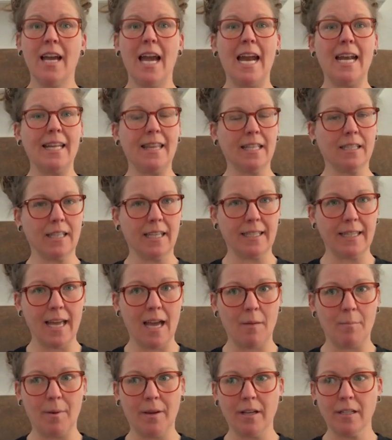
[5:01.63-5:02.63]
anything like
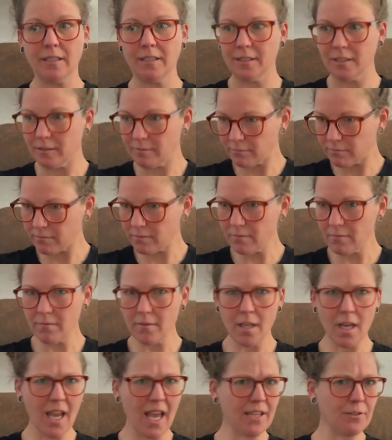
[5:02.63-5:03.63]
that, because
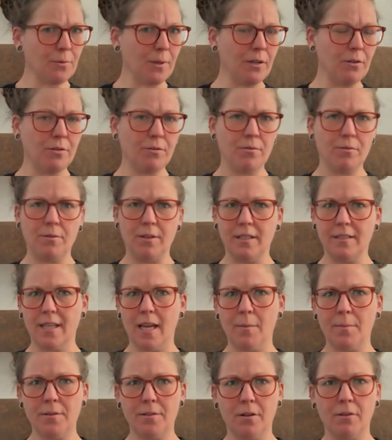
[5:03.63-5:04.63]
as we go through these
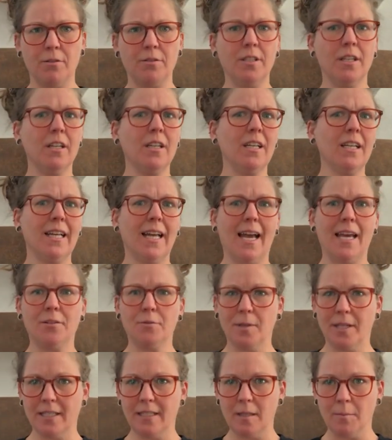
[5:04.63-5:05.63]
episodes, as
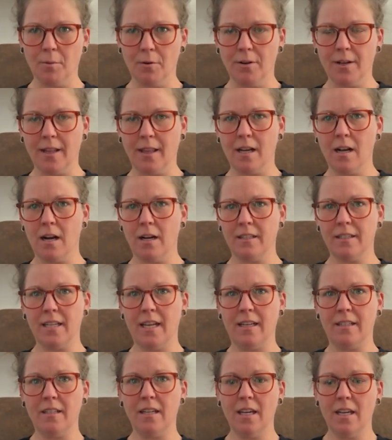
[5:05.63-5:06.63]
we get deeper into the
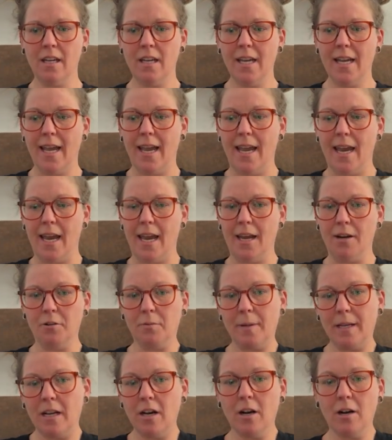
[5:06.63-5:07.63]
content, it'll
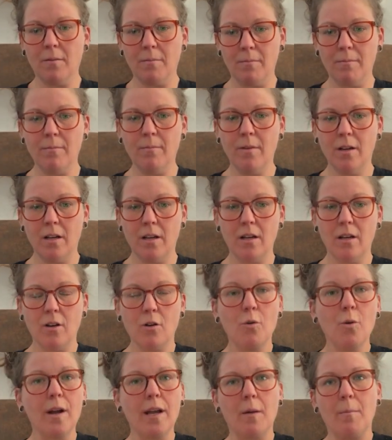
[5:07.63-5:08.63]
become
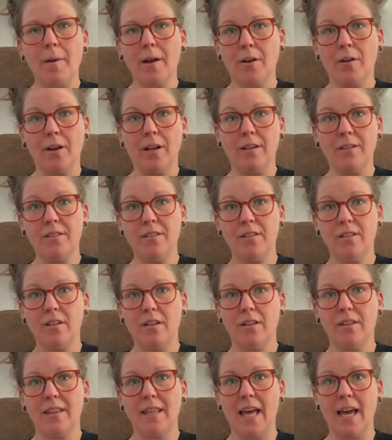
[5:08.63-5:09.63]
quite apparent
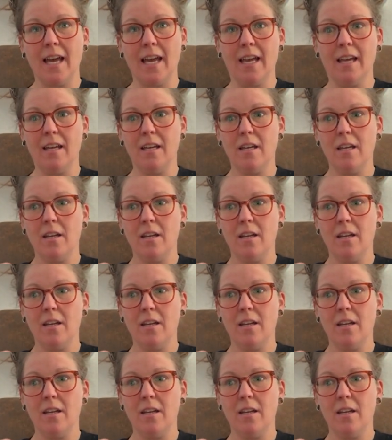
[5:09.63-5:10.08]
that